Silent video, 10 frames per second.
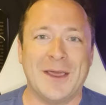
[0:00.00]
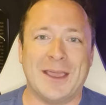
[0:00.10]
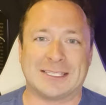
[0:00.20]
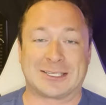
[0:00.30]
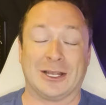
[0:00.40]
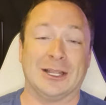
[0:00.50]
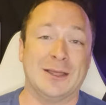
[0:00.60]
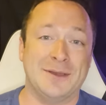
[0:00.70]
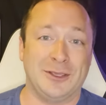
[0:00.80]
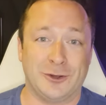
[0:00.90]
it's going to
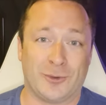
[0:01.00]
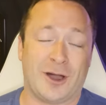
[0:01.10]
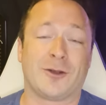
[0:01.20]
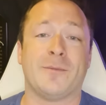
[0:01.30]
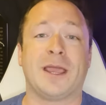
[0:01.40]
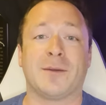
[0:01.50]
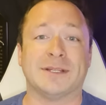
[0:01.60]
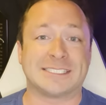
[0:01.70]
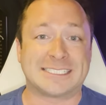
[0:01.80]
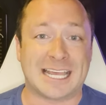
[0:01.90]
limit you to 100
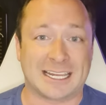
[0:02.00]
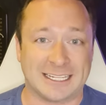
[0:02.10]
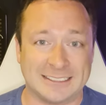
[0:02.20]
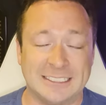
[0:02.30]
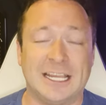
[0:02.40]
megabits a second.